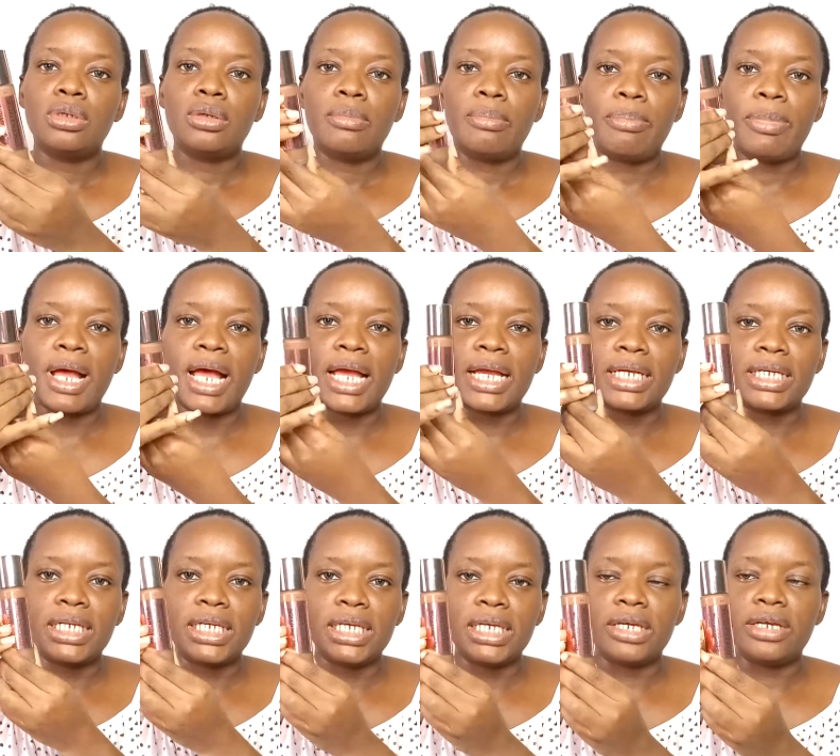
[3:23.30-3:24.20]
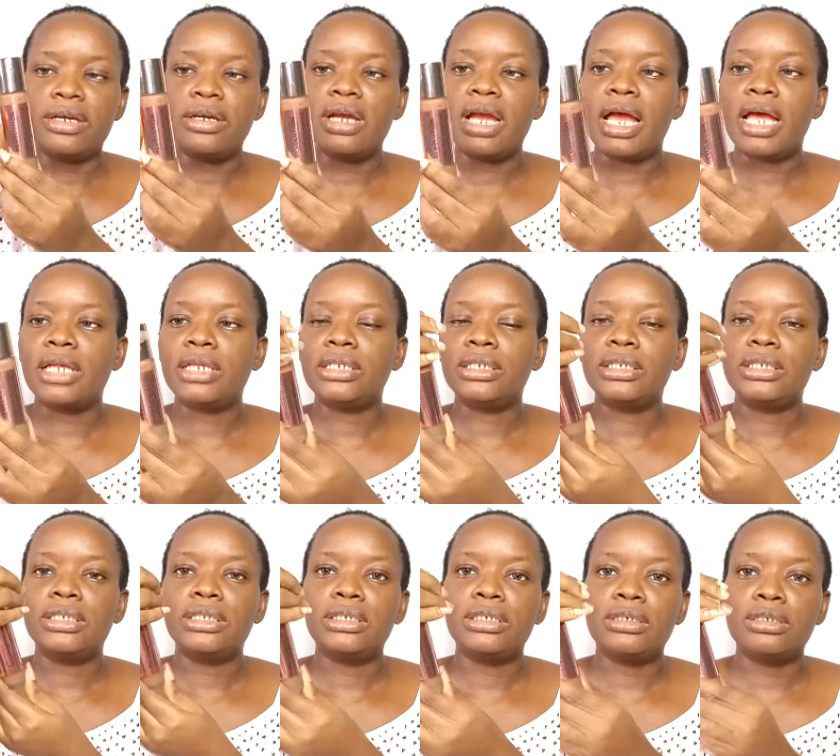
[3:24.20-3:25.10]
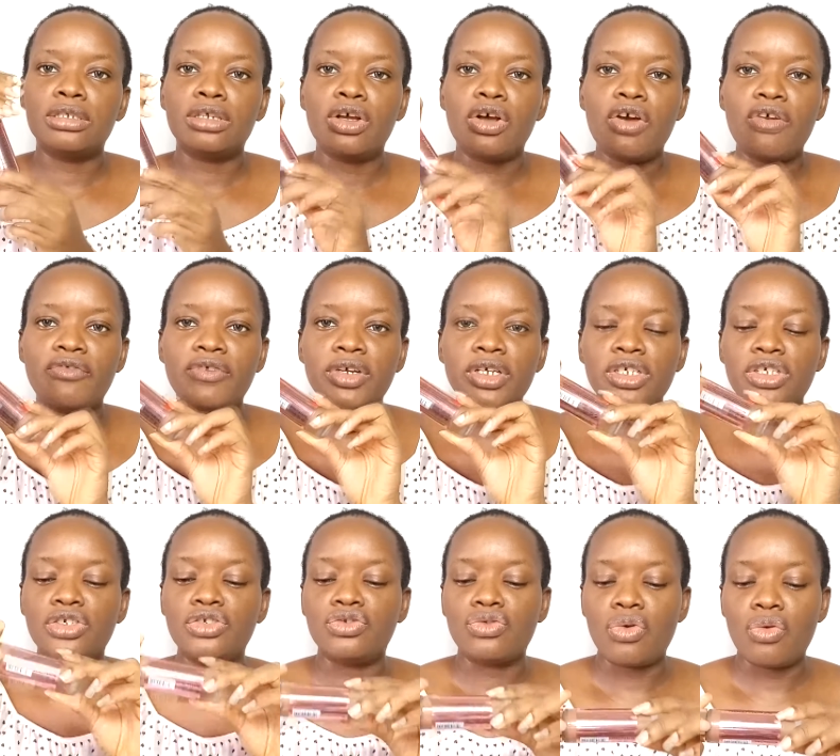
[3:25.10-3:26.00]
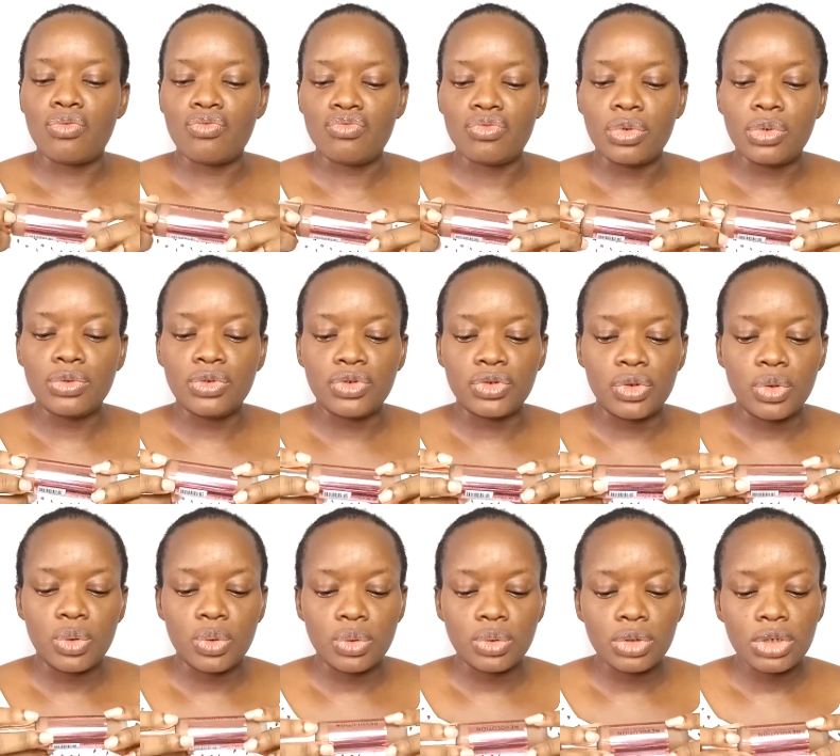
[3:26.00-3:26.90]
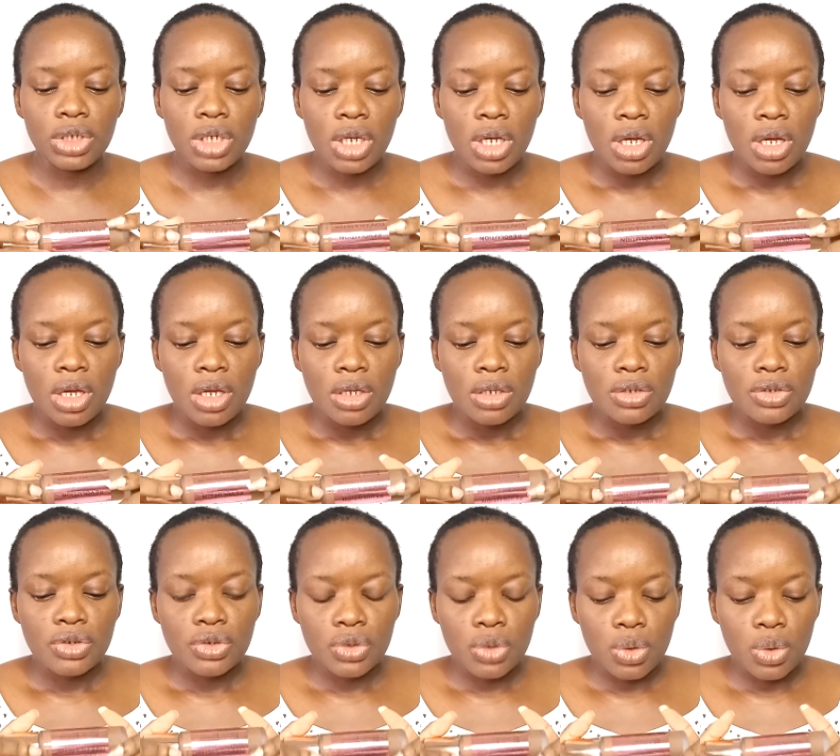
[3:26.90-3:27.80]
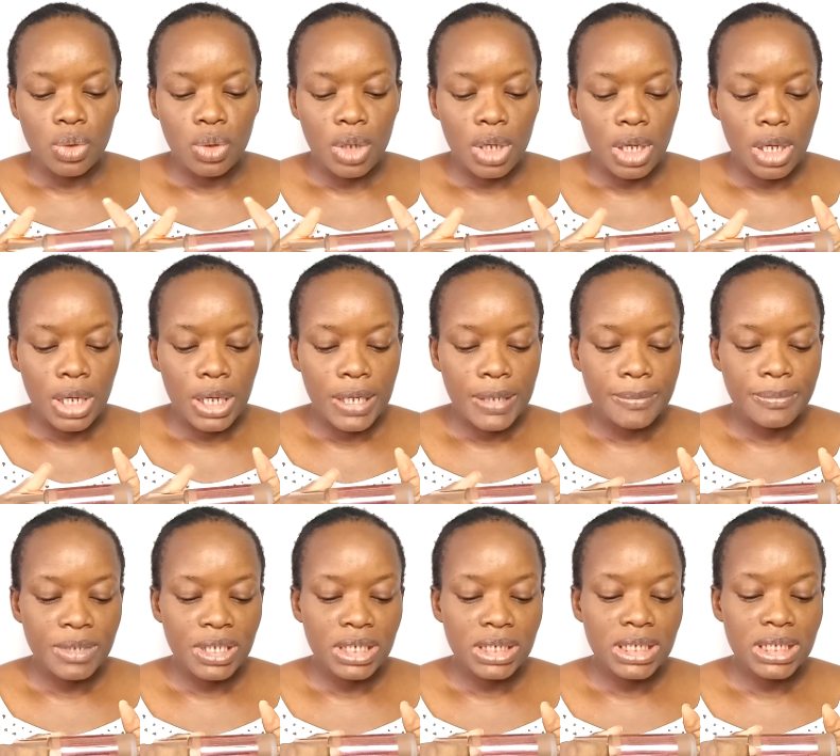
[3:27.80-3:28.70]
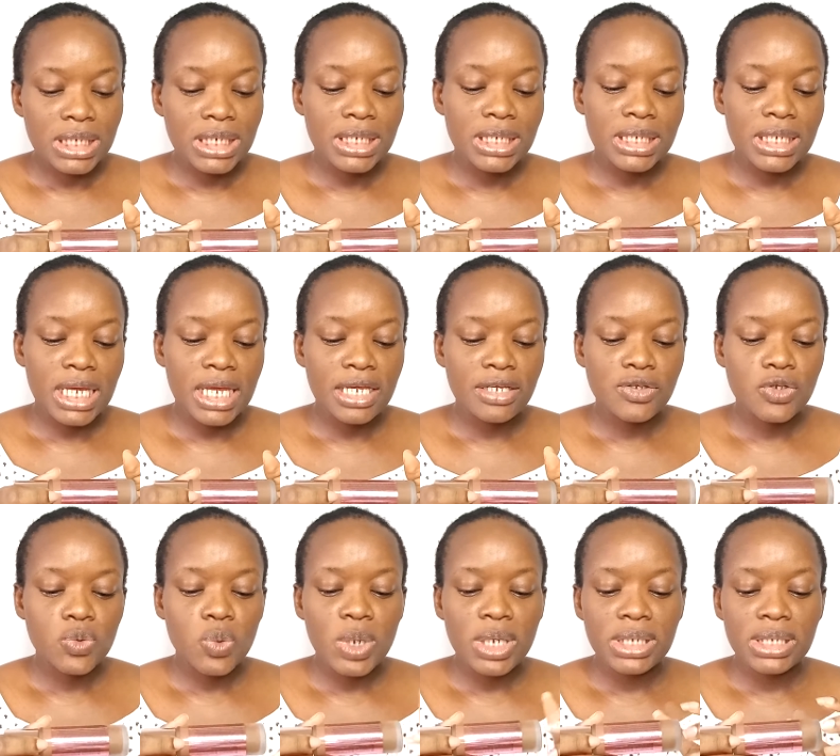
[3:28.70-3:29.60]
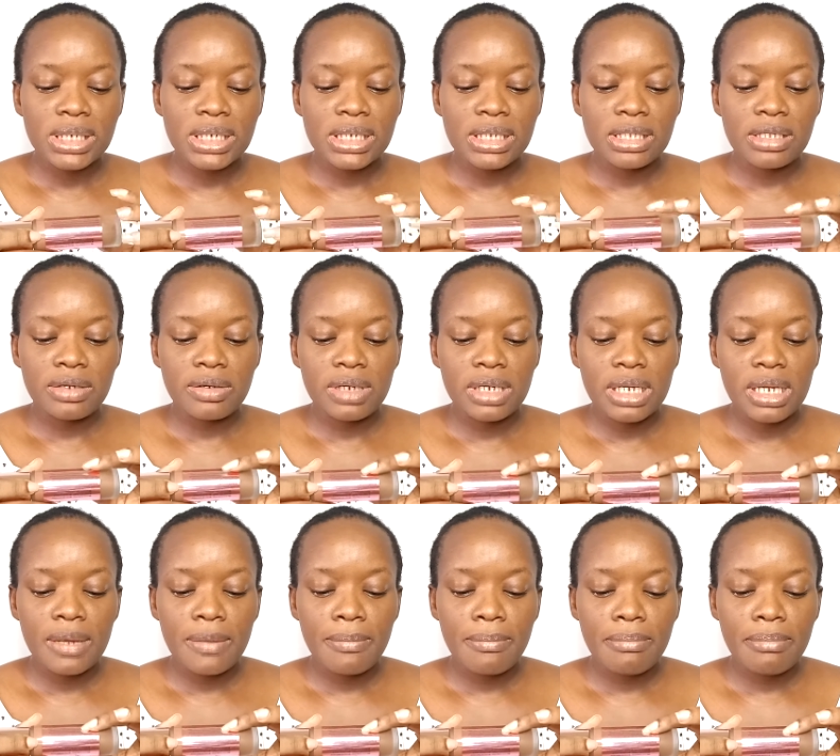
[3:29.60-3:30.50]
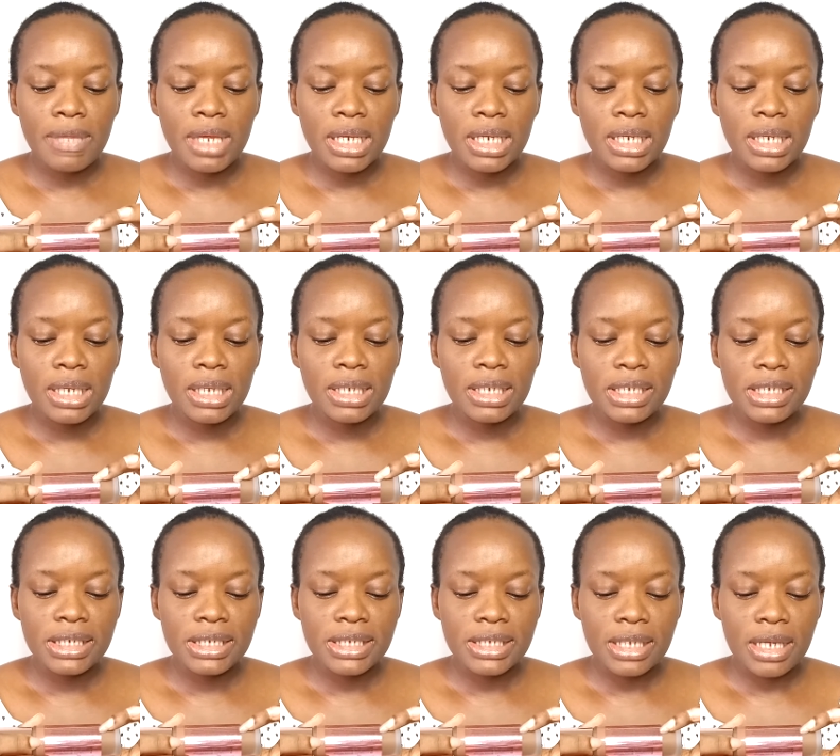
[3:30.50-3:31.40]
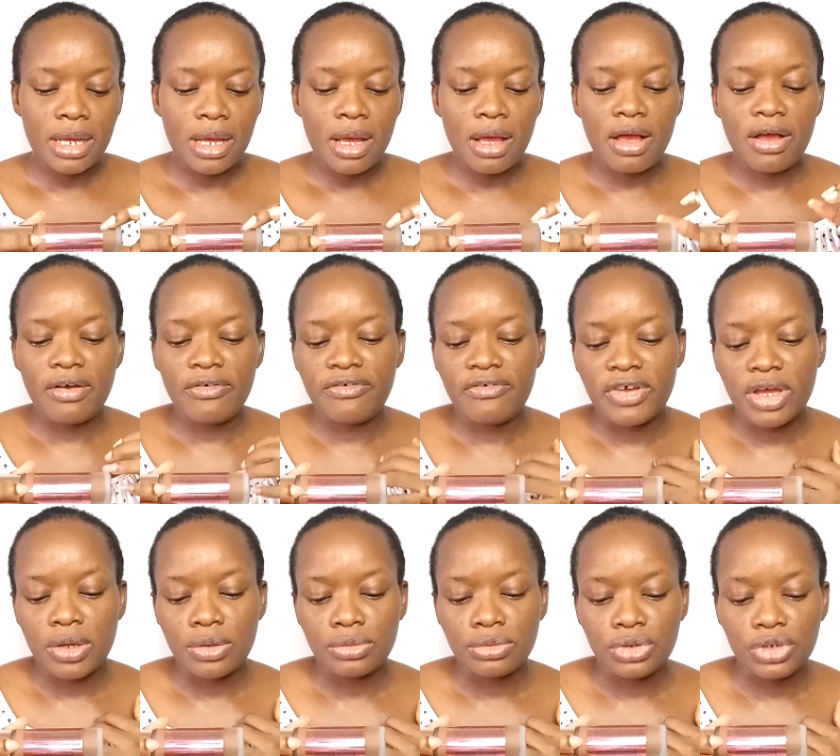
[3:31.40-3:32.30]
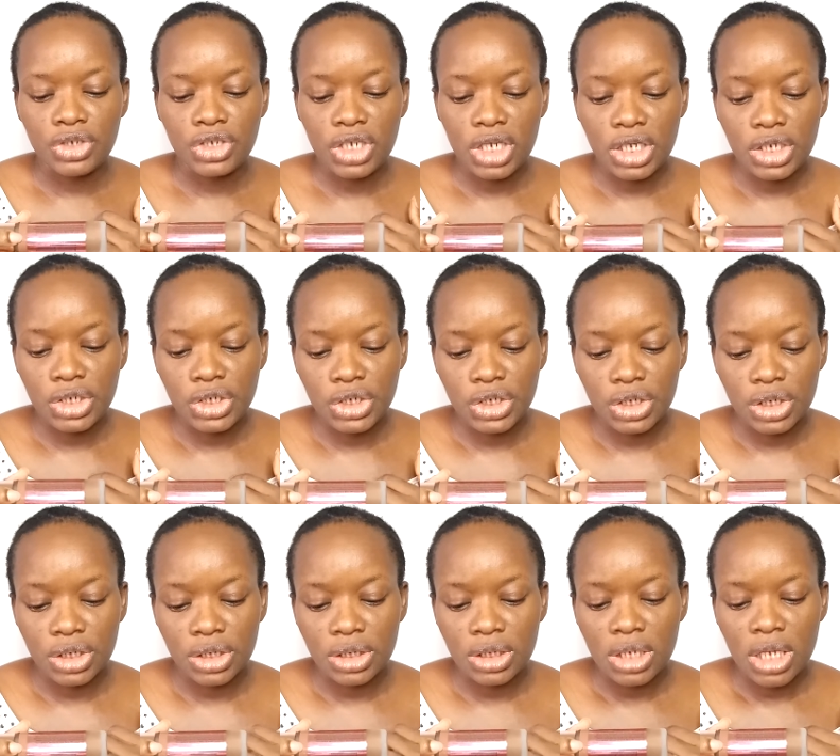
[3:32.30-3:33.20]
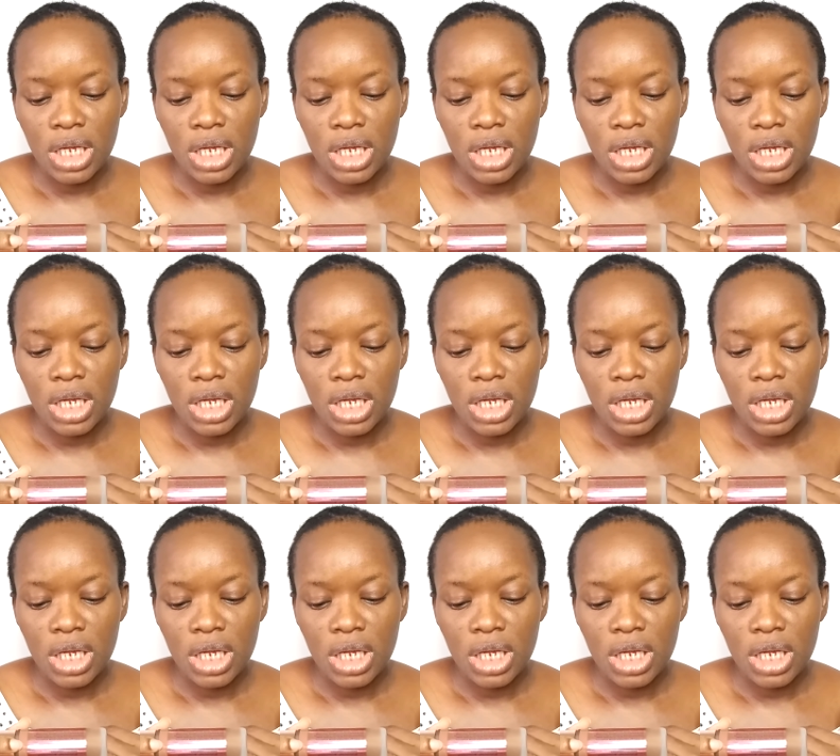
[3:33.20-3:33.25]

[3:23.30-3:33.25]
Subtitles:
pack here, and the cover is rose gold. So it is a 23 milliliter foundation.